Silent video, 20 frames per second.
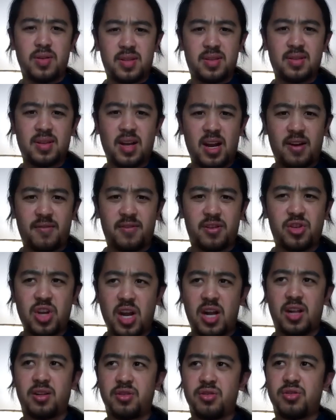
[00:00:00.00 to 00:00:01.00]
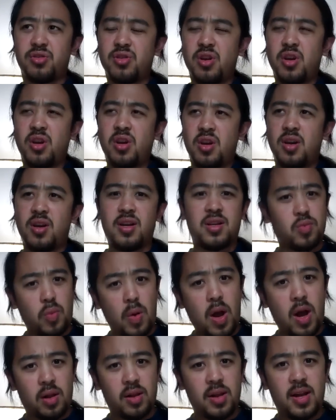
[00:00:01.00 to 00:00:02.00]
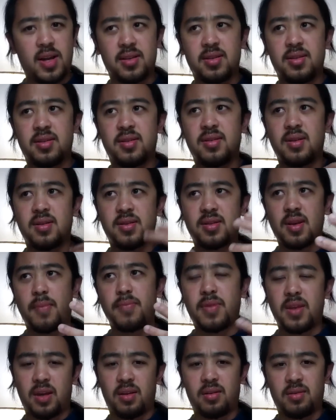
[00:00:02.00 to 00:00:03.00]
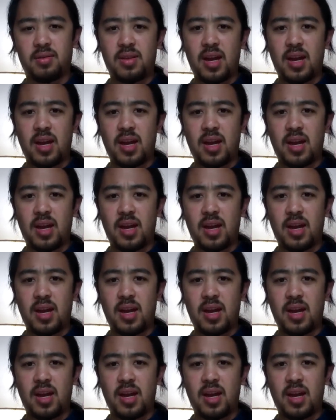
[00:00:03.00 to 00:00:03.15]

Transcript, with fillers: it's kind of a challenge as well as something